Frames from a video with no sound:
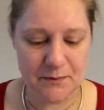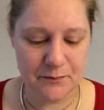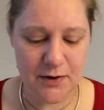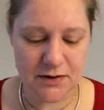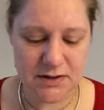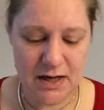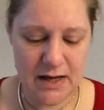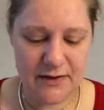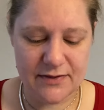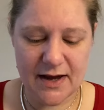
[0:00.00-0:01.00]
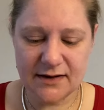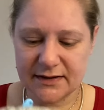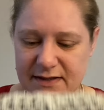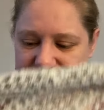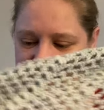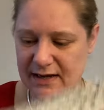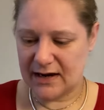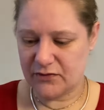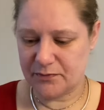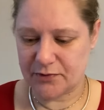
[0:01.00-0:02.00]
But that is
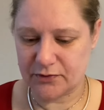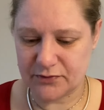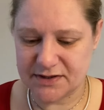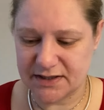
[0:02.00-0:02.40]
how the progress